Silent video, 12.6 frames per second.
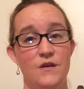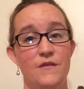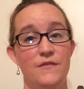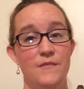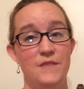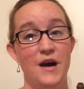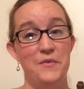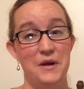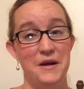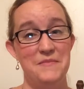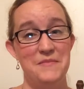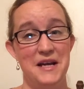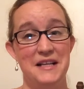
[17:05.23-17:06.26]
if I'm not
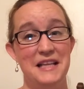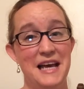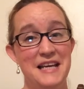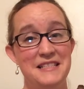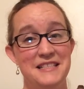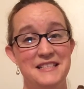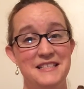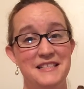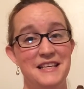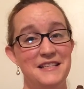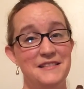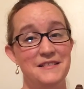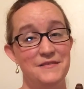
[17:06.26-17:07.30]
wearing my glasses,
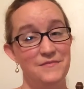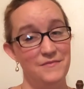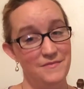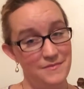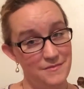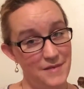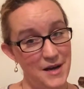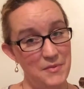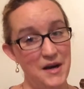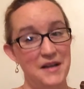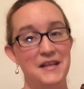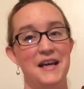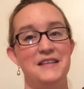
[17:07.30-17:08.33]
because my
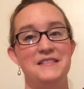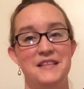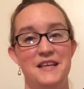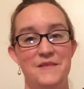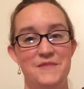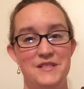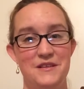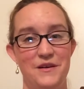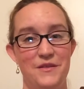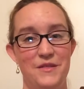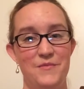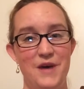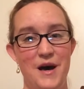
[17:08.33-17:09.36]
podcast to him is
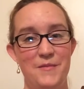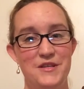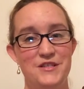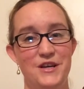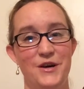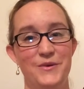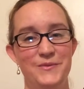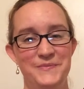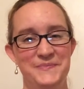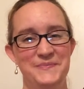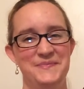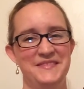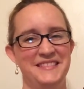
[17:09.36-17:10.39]
called The Mama Show.
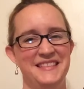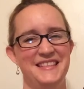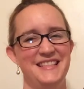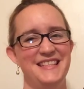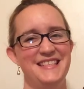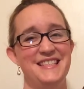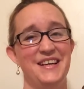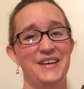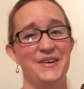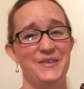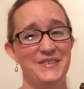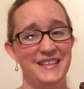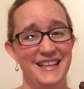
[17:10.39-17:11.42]

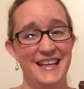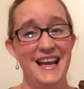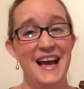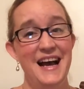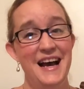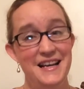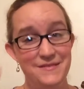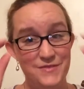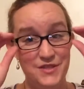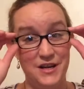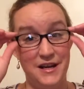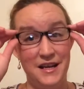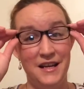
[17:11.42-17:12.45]
So,
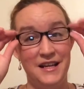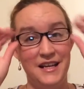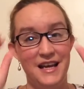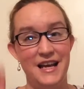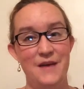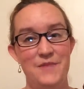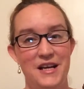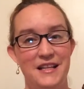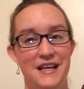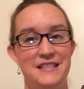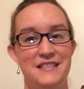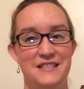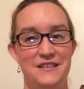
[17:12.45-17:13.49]
Shawnee, honey, I got my
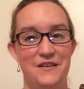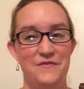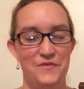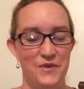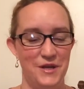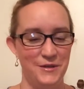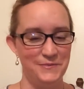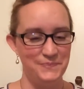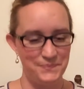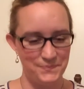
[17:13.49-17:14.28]
glasses on for you.